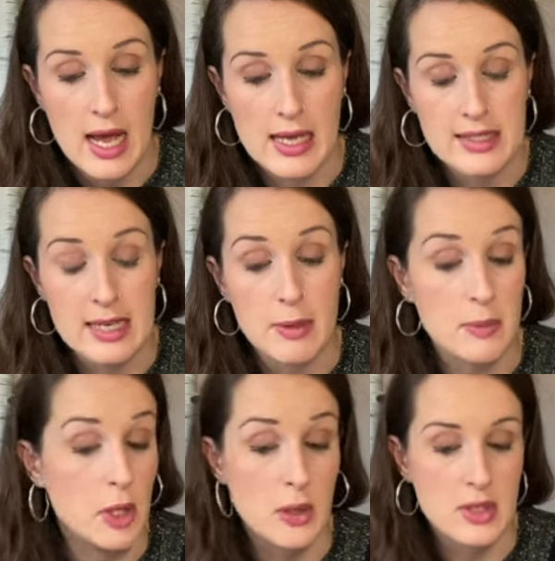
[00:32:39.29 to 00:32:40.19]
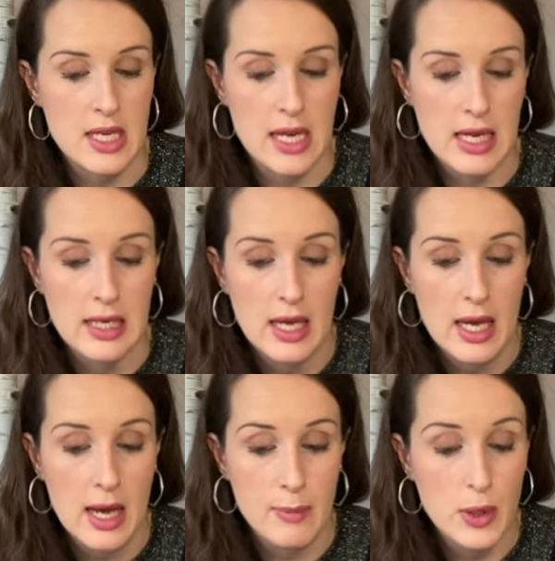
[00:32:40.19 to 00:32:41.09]
Sleeping Beauty,
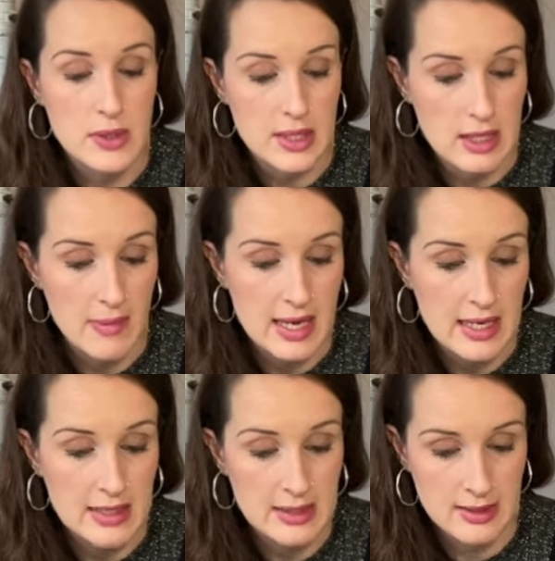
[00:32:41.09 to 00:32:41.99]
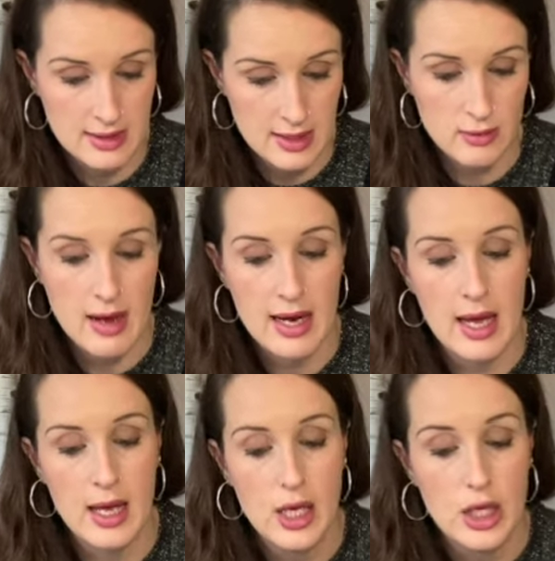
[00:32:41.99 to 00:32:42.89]
Beauty and the Beast,
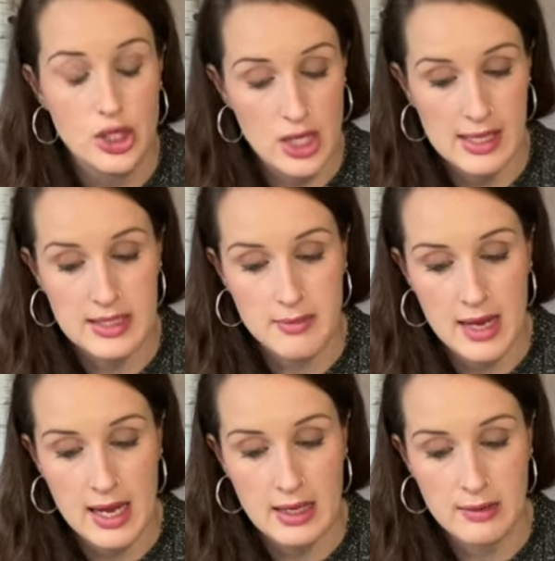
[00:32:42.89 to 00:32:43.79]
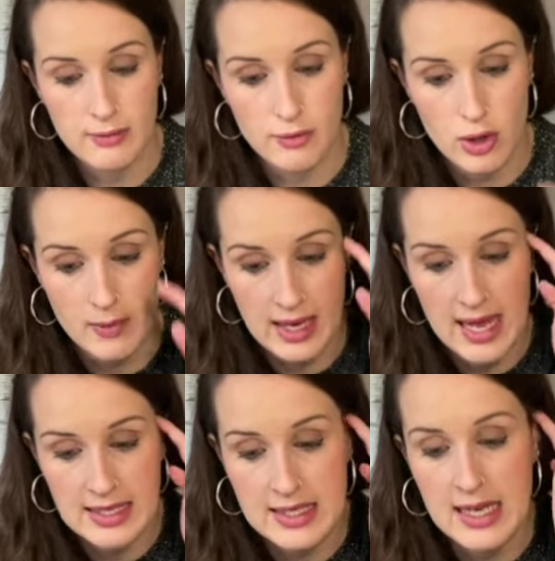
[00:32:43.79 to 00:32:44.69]
Cinderella, Jasmine from
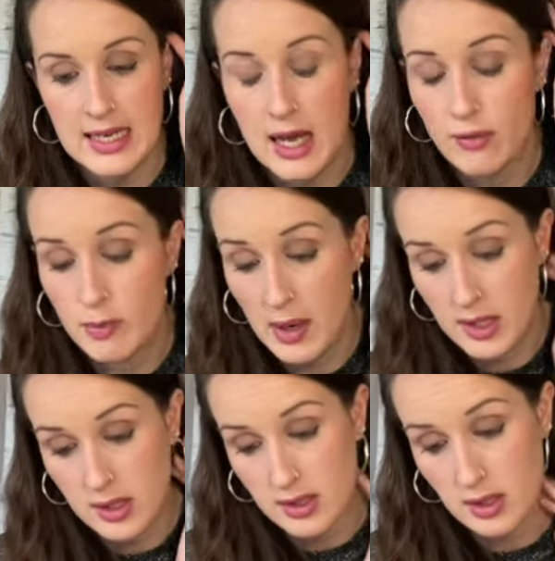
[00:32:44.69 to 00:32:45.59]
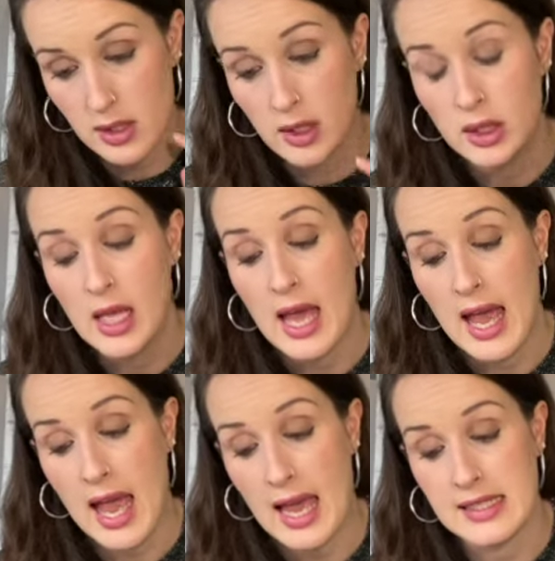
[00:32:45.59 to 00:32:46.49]
Aladdin, Rapunzel,
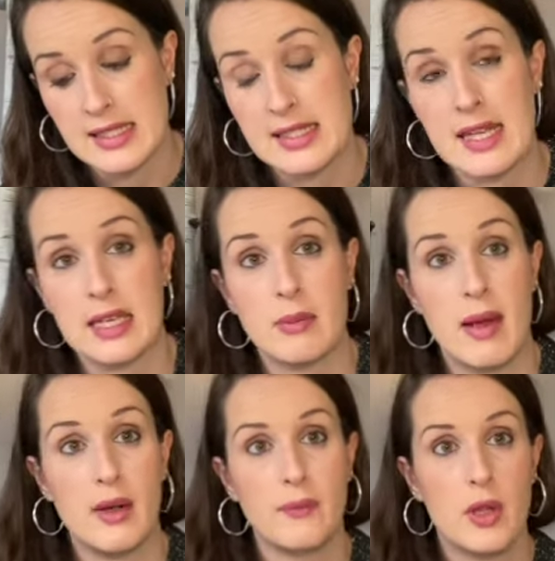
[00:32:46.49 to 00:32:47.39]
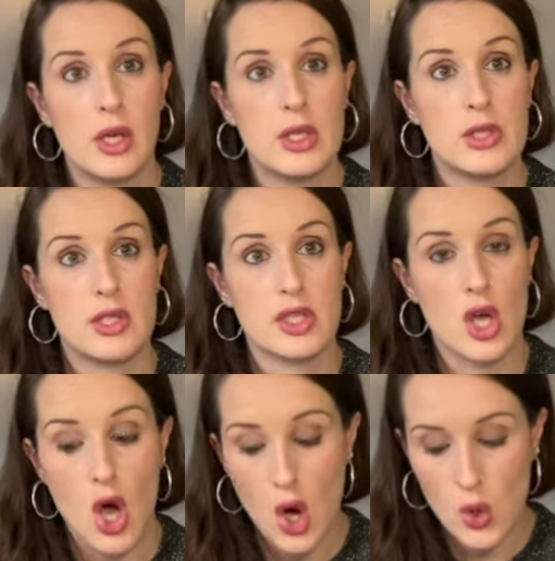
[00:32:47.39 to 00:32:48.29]
and Tinkerbell. So there's a
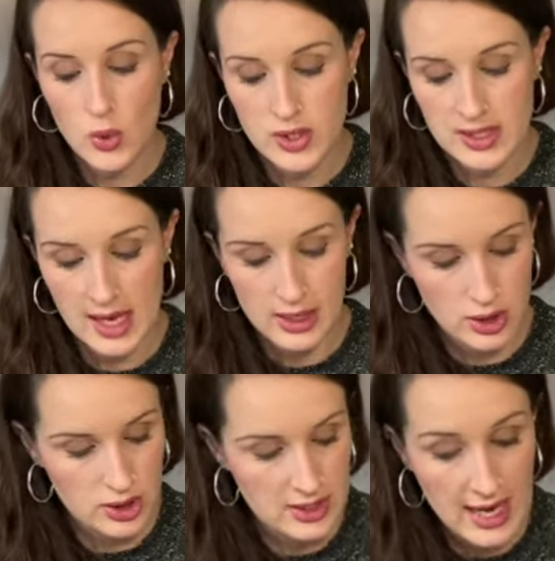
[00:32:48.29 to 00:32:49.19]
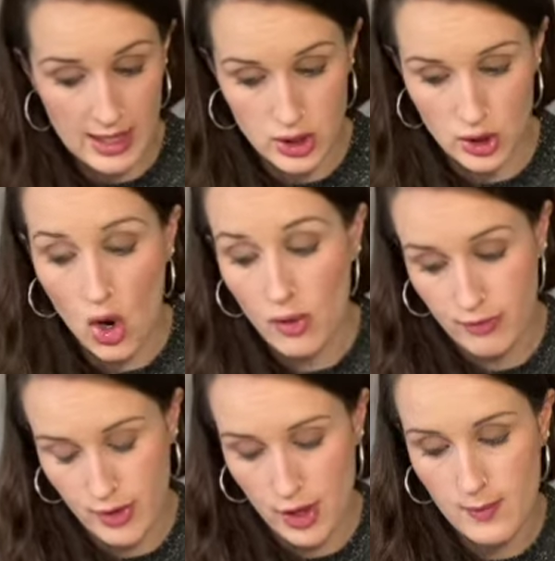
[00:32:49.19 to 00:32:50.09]
whole selection of
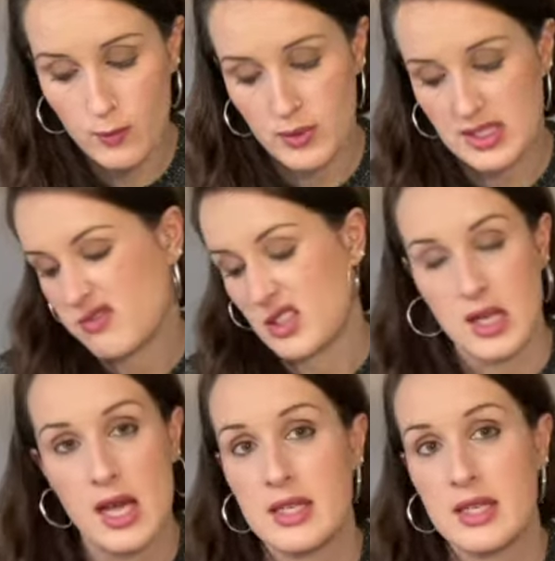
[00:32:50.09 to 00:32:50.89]
them with different colour